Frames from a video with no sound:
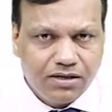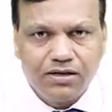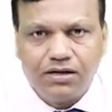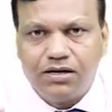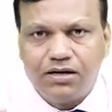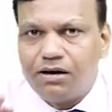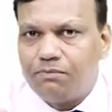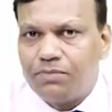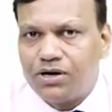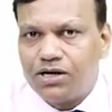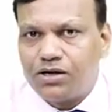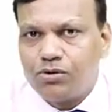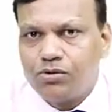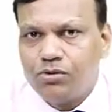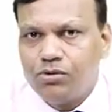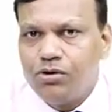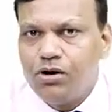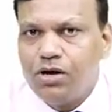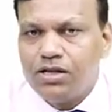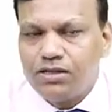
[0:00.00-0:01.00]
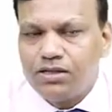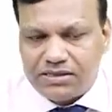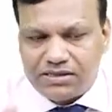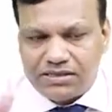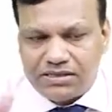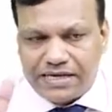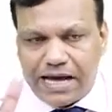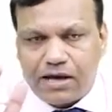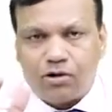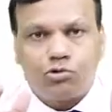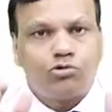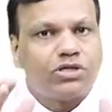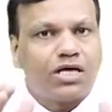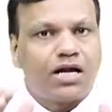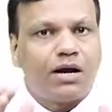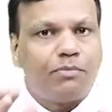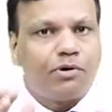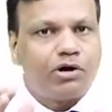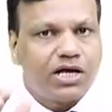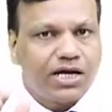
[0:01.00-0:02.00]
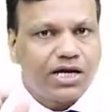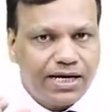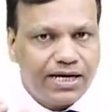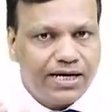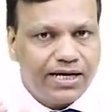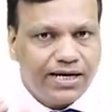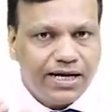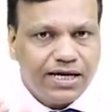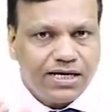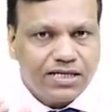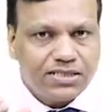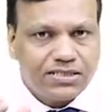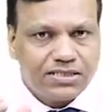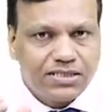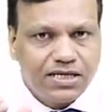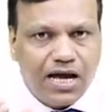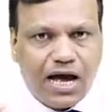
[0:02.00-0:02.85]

Number two, narrow therapeutic index.